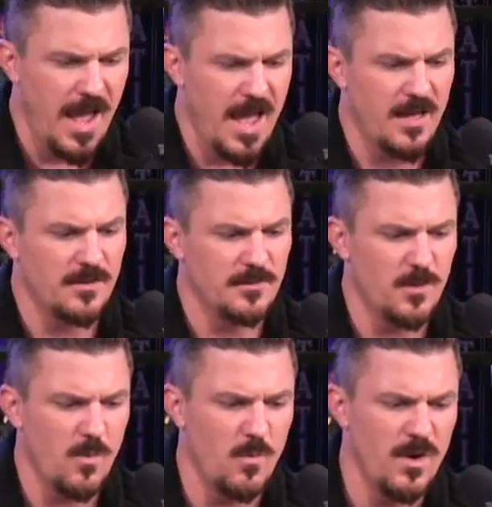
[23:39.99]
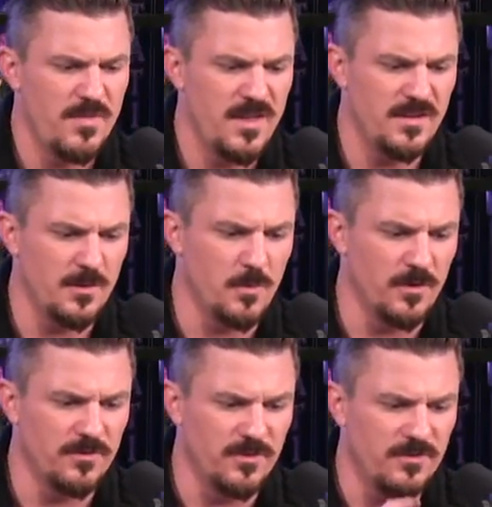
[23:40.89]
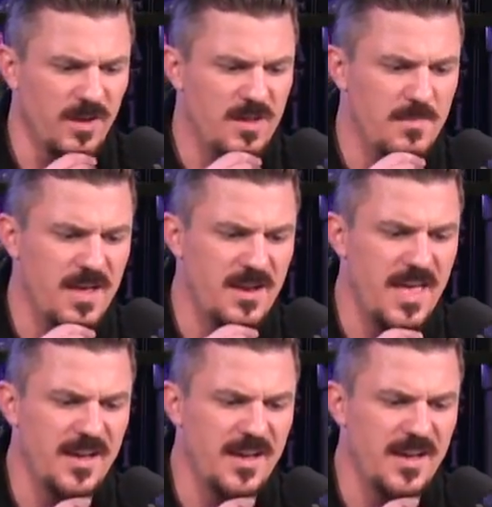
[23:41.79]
And what they did was, the study made